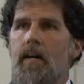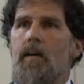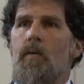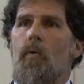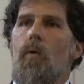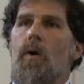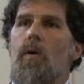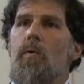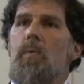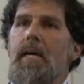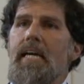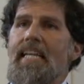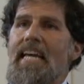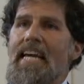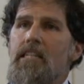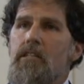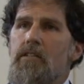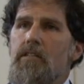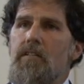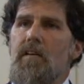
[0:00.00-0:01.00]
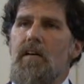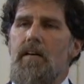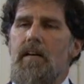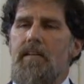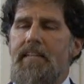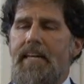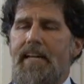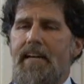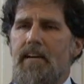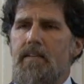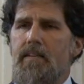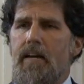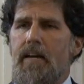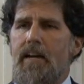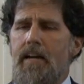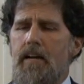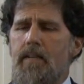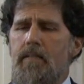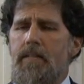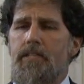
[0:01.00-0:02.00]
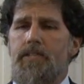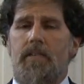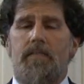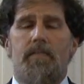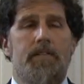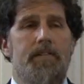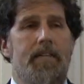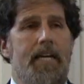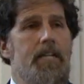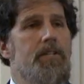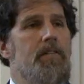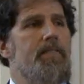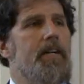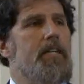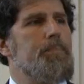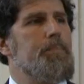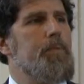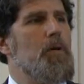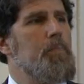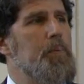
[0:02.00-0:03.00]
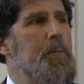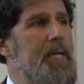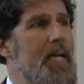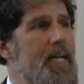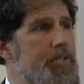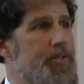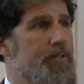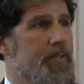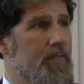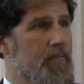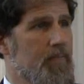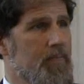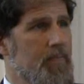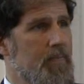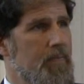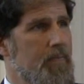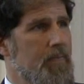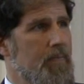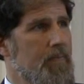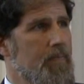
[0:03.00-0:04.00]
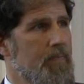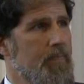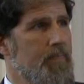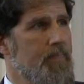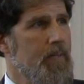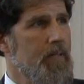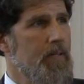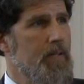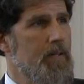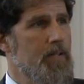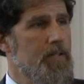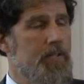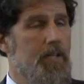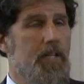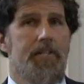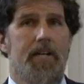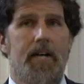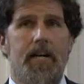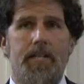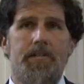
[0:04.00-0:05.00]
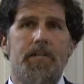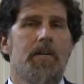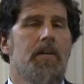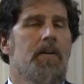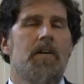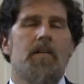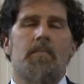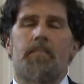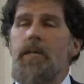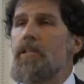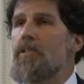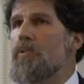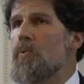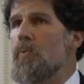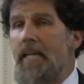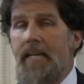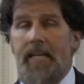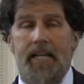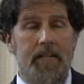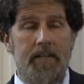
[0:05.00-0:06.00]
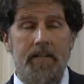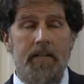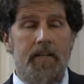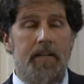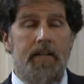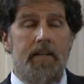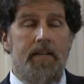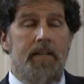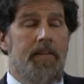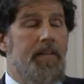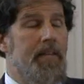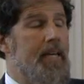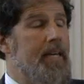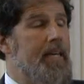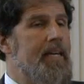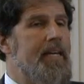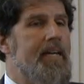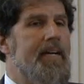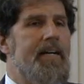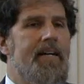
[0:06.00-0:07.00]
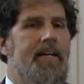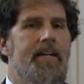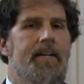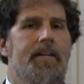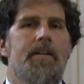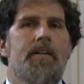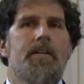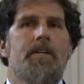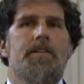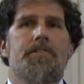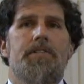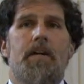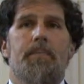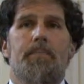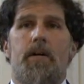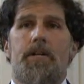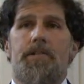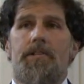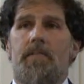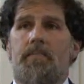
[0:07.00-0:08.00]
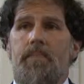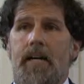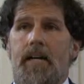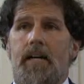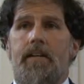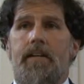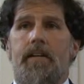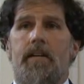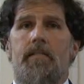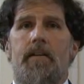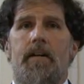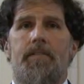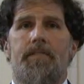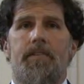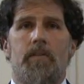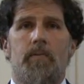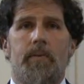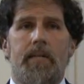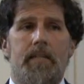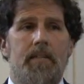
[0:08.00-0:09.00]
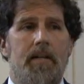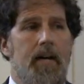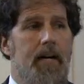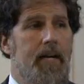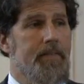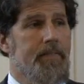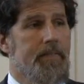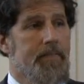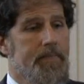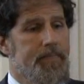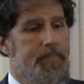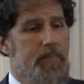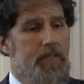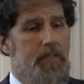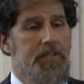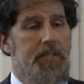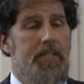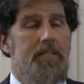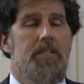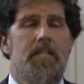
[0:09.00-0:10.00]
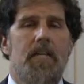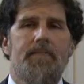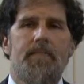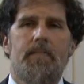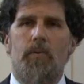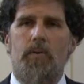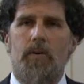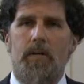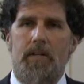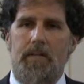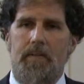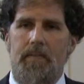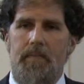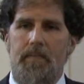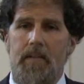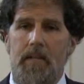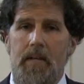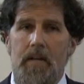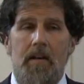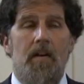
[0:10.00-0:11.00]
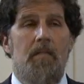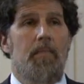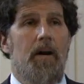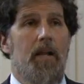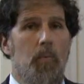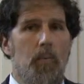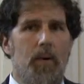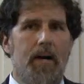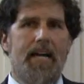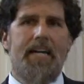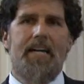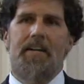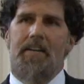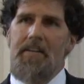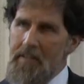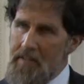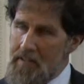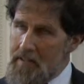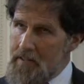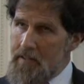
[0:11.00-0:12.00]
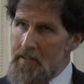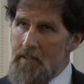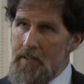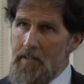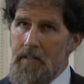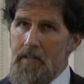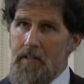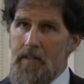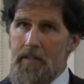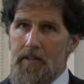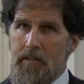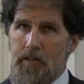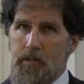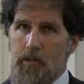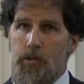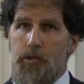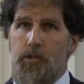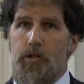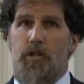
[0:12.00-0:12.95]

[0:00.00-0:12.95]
or in areas in danger of expropriation, such as between the separation barrier and the Green Line, the 67 border. By the way, you should